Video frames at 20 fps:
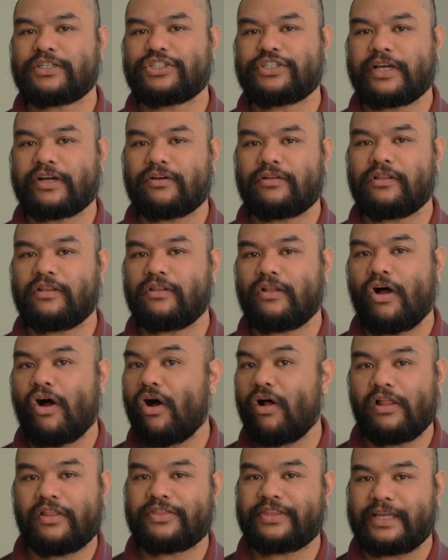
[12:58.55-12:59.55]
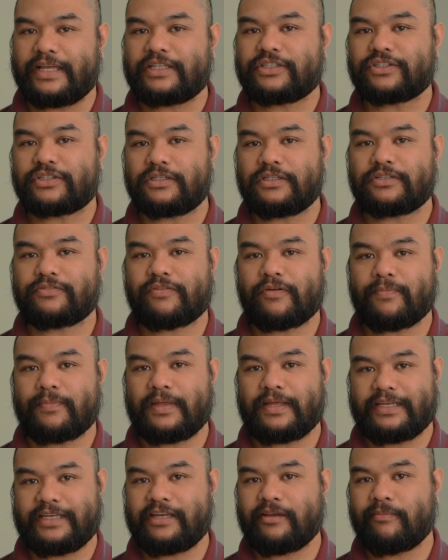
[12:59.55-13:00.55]
share all the internals from the
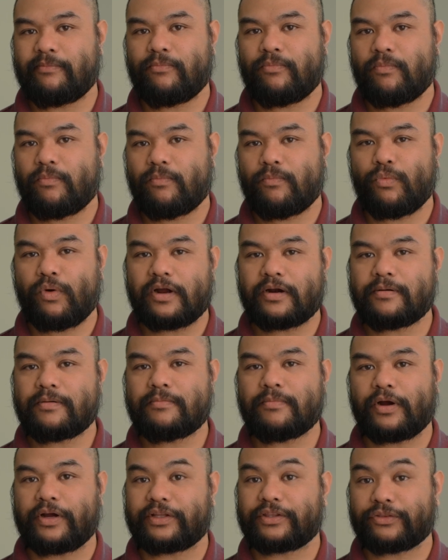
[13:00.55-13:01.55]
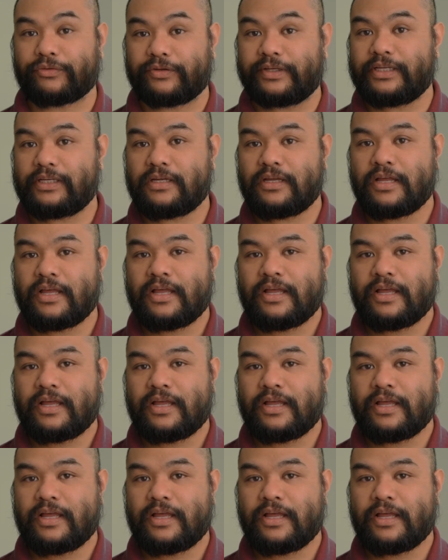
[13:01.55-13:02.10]
EM1 Mark III,